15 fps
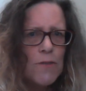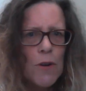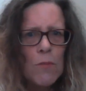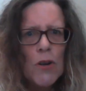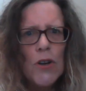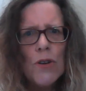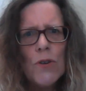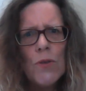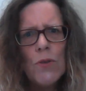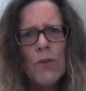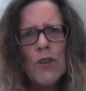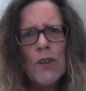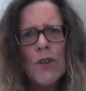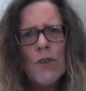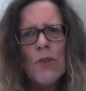from who
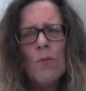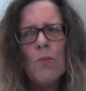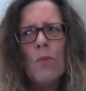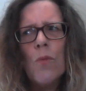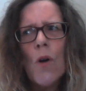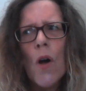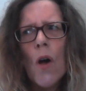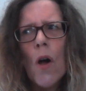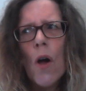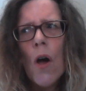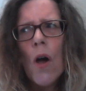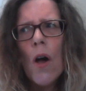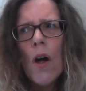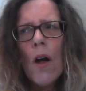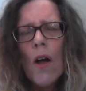you
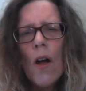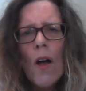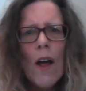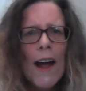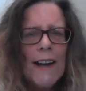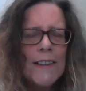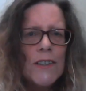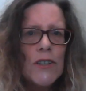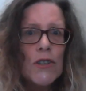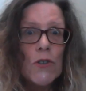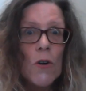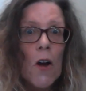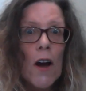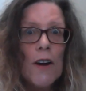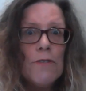were and
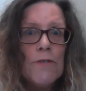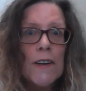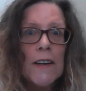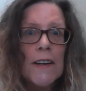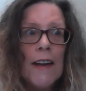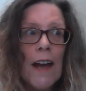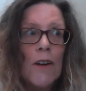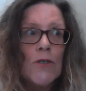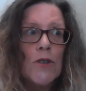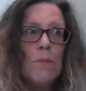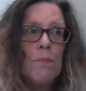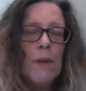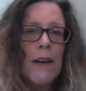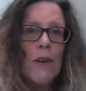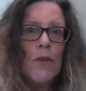striving now to
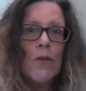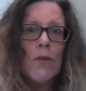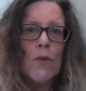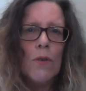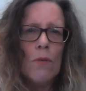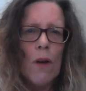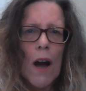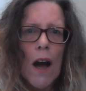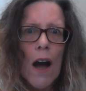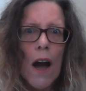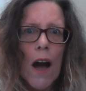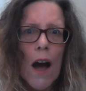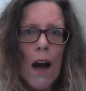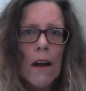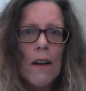be who you
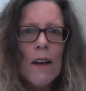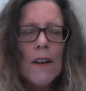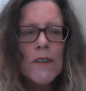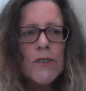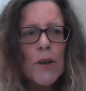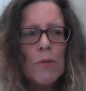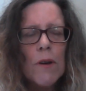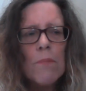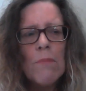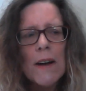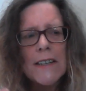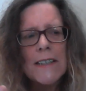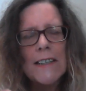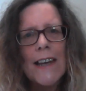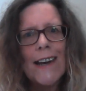are. So we
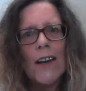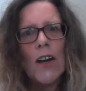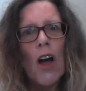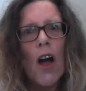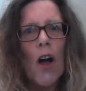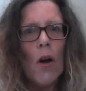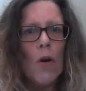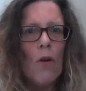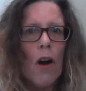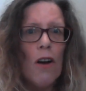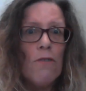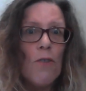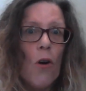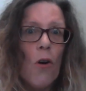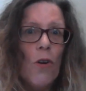must let go
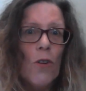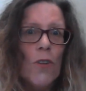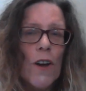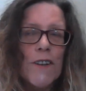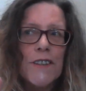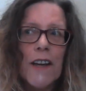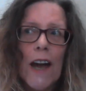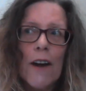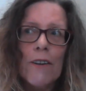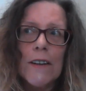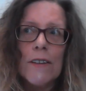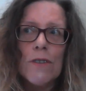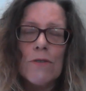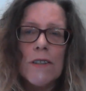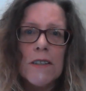of all those
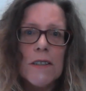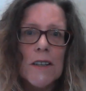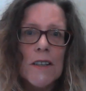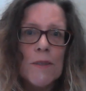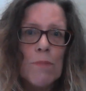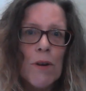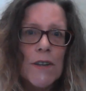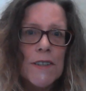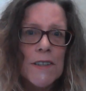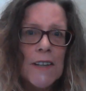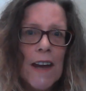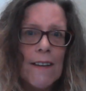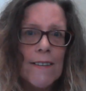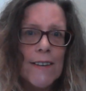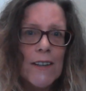characteristics,
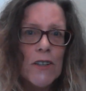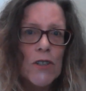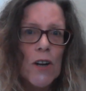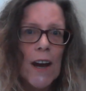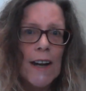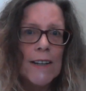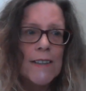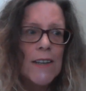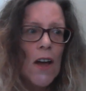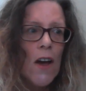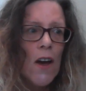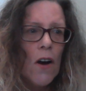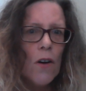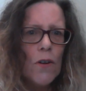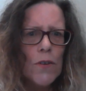personality traits,
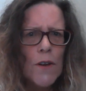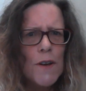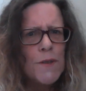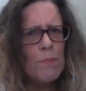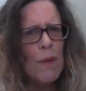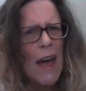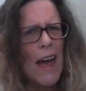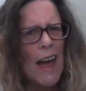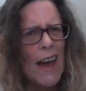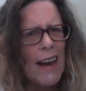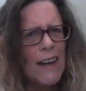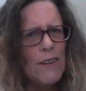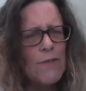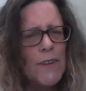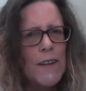all those
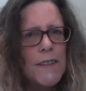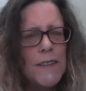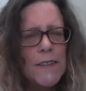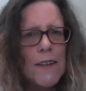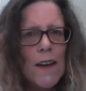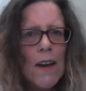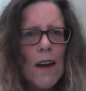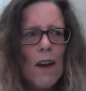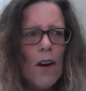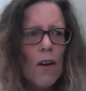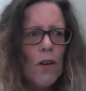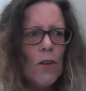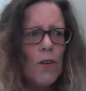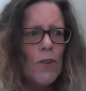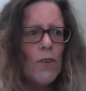behaviors,
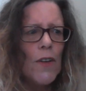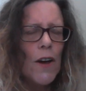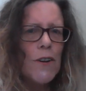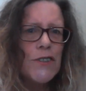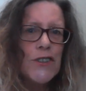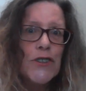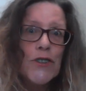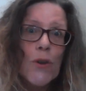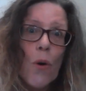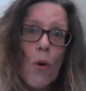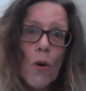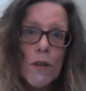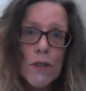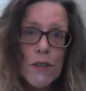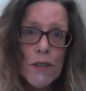all those
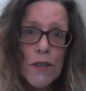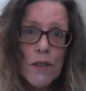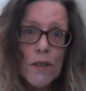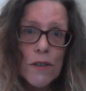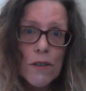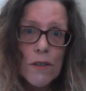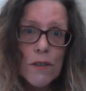thoughts,